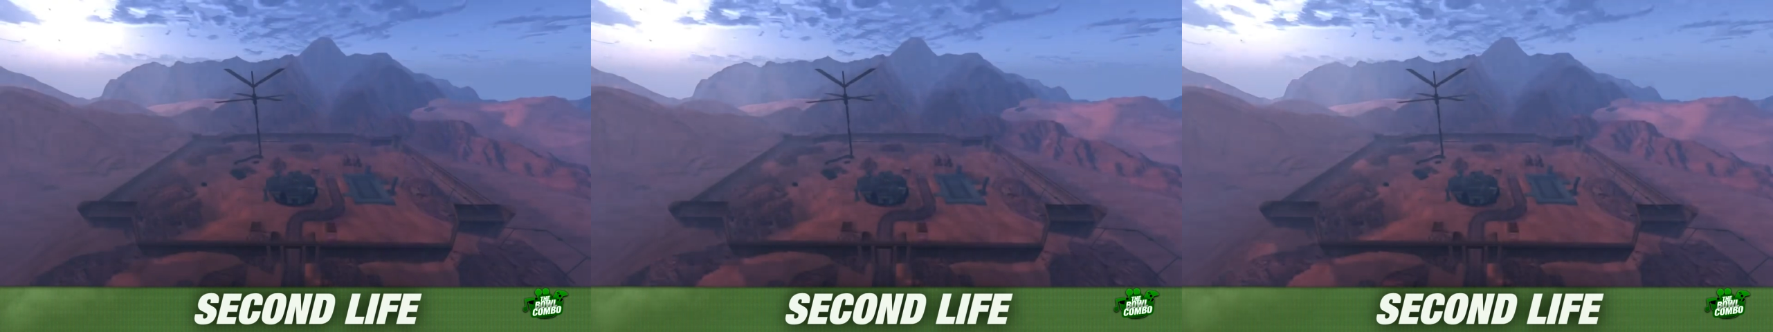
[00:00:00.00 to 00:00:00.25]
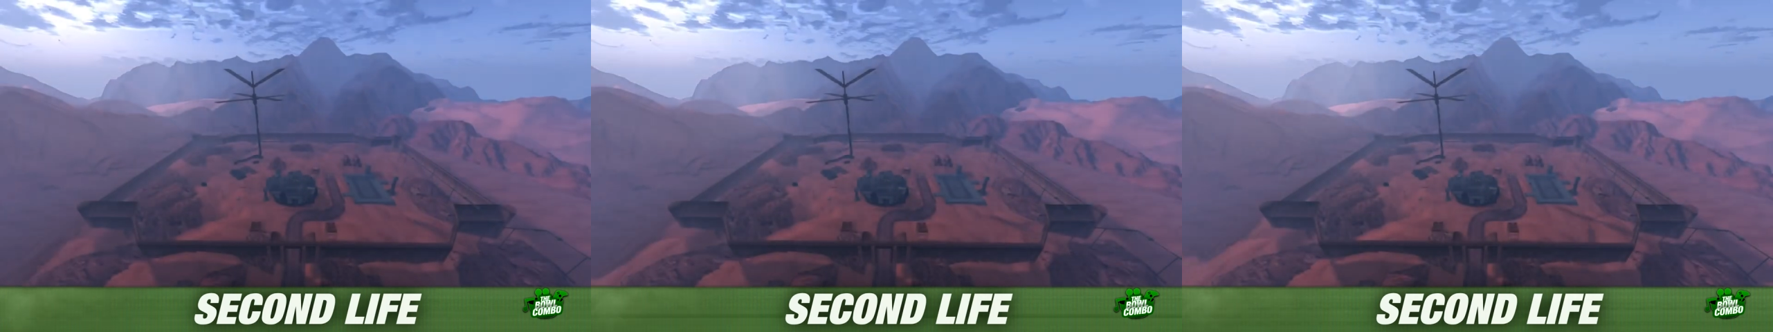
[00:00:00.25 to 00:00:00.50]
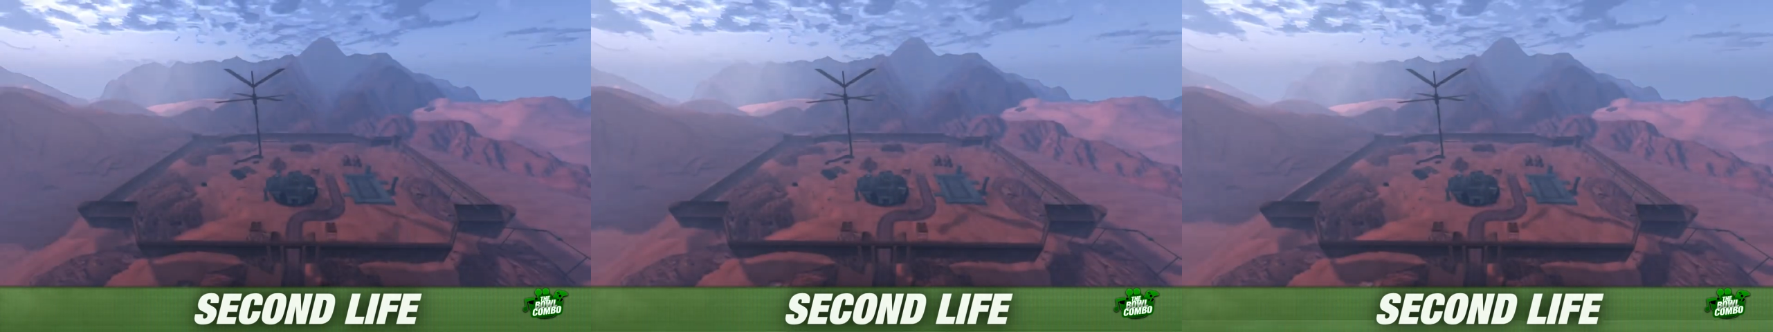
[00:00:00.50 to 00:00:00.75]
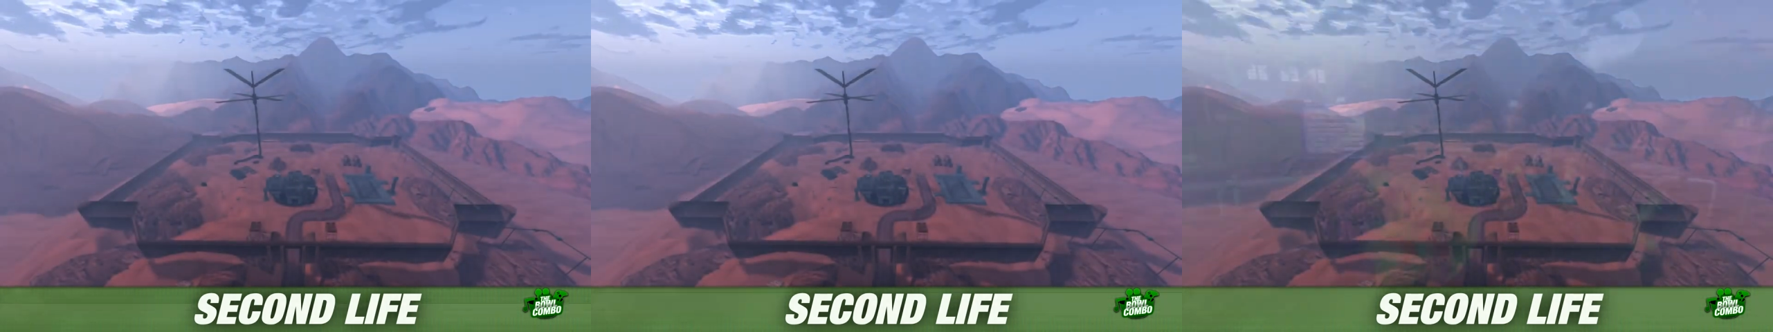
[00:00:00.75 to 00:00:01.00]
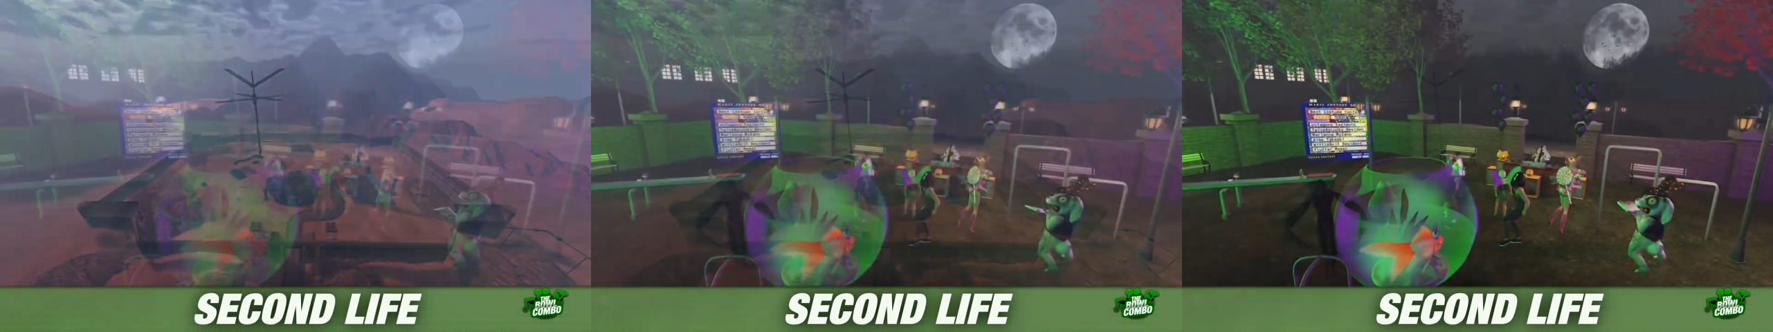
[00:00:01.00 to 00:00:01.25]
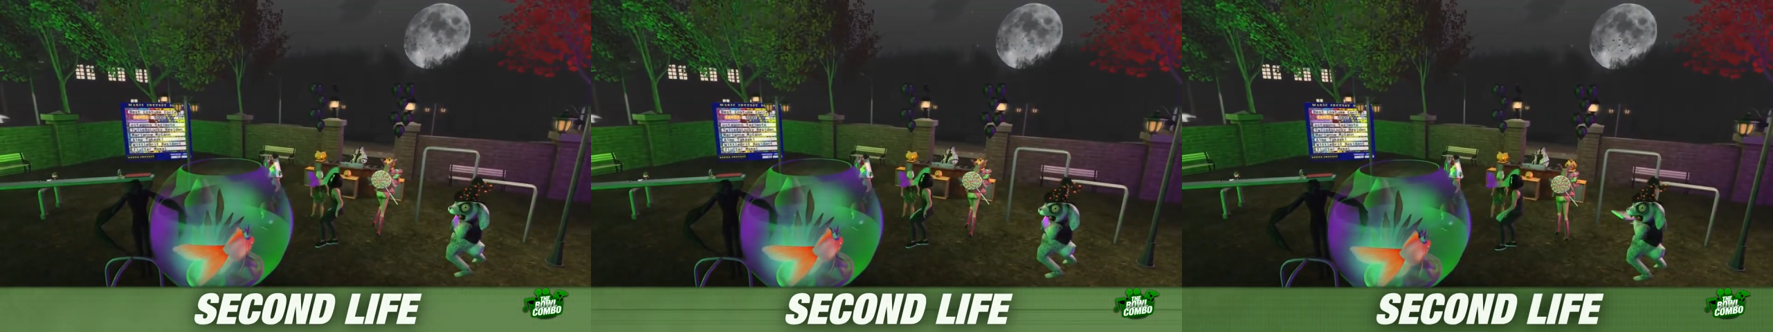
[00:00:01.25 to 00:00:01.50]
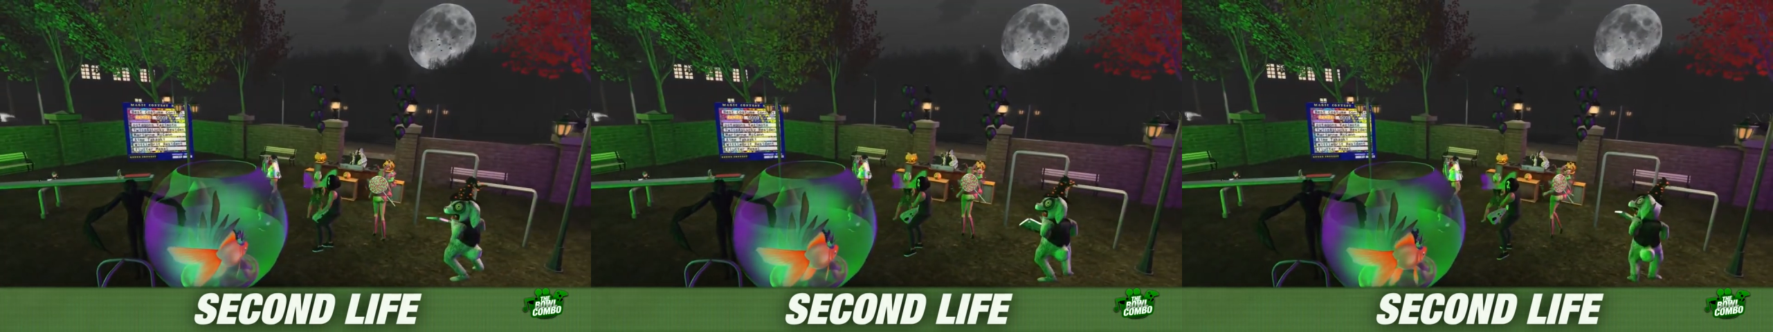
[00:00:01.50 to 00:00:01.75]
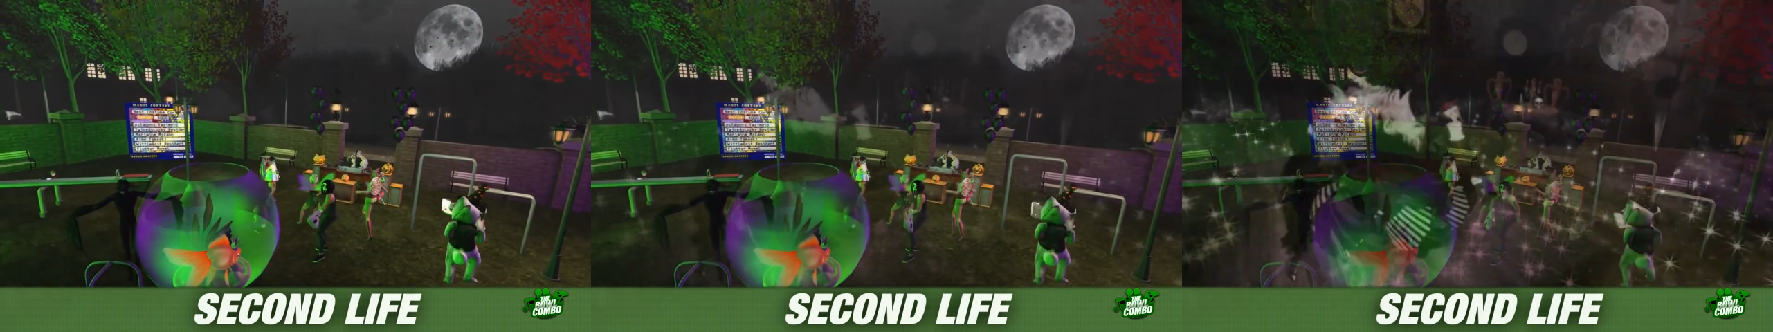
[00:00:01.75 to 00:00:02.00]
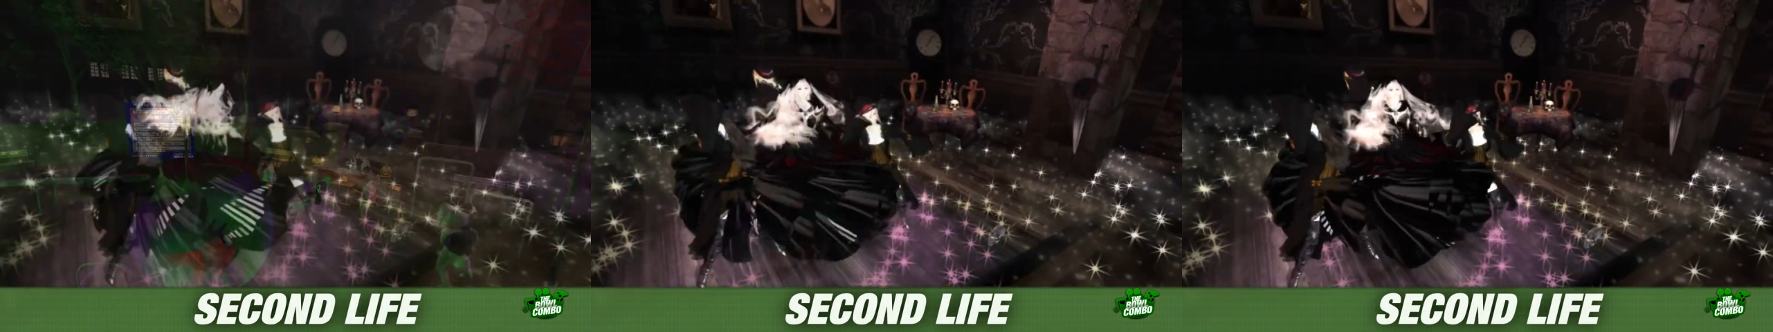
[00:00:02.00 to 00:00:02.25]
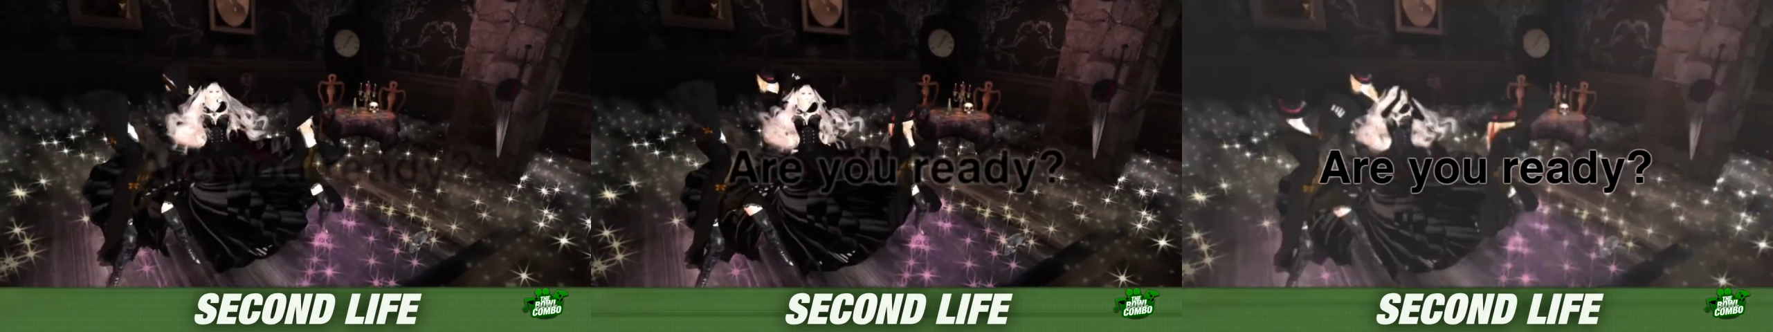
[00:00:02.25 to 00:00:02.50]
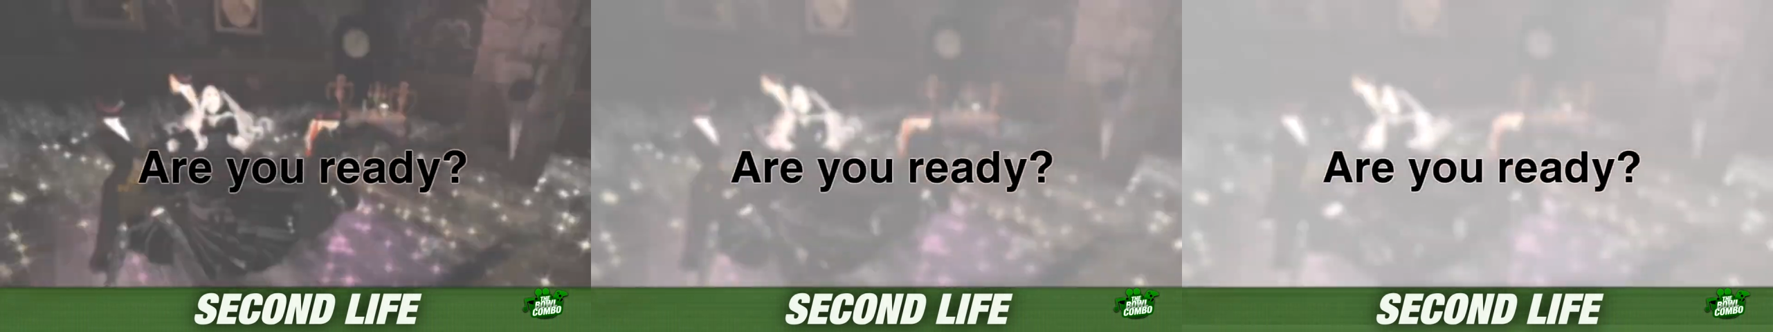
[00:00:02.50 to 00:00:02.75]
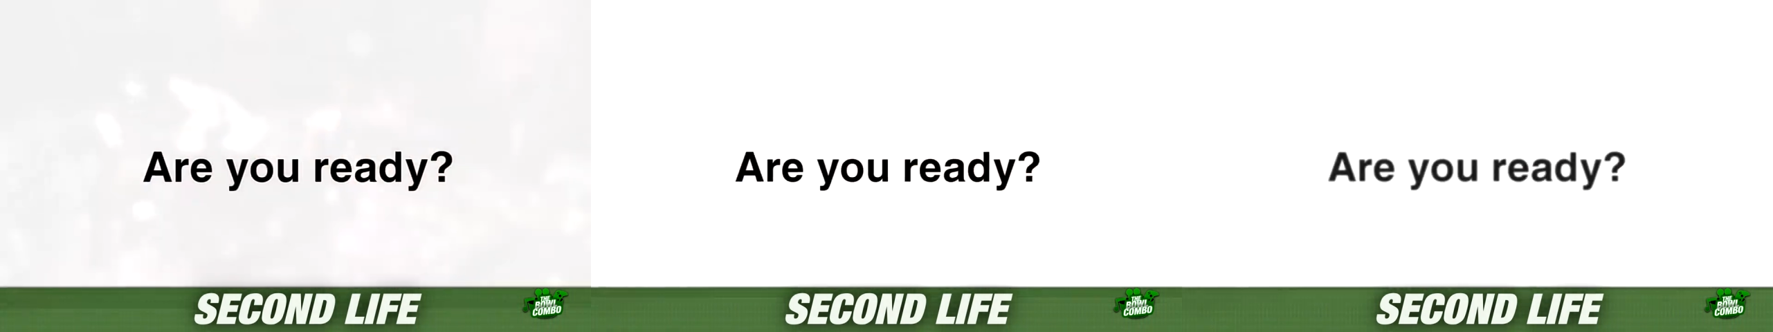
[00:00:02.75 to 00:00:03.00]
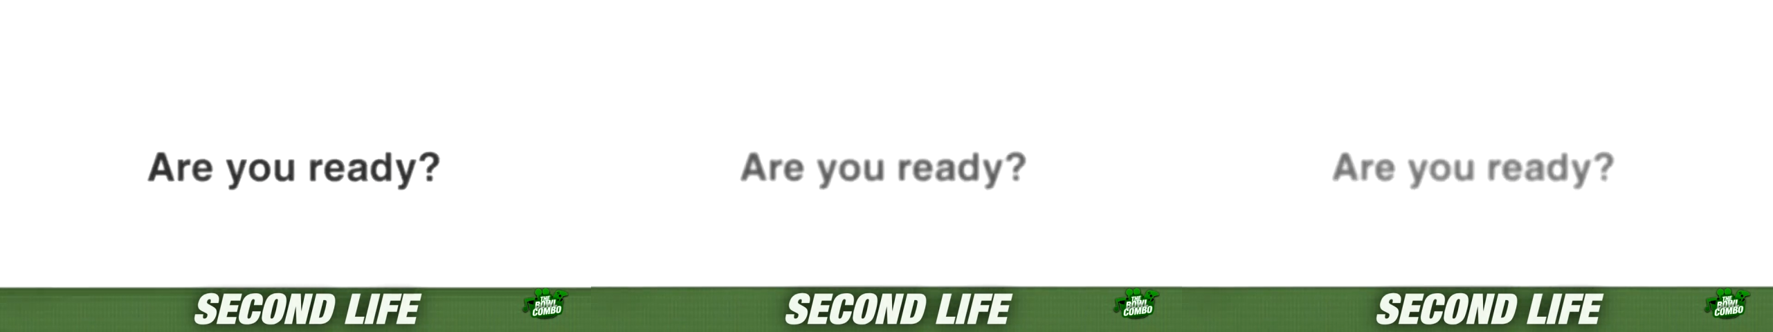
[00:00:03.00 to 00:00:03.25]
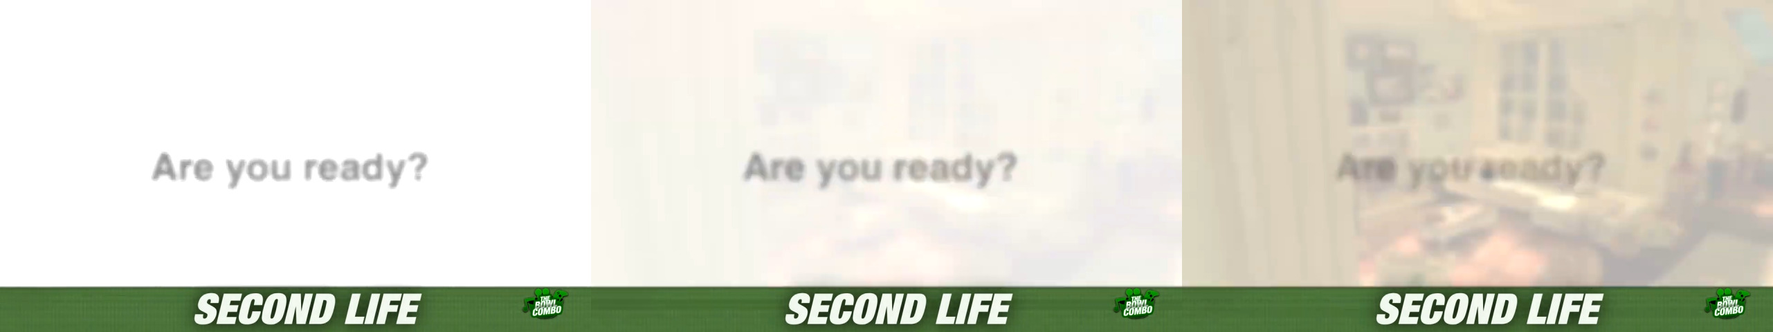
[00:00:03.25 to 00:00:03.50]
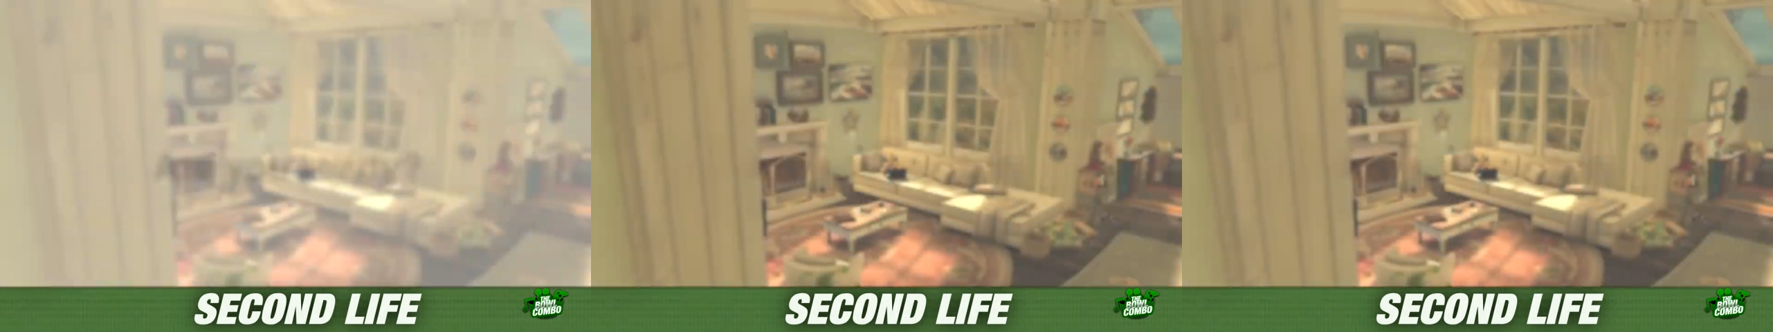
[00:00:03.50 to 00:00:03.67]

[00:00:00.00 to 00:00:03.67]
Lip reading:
(no speaker visible)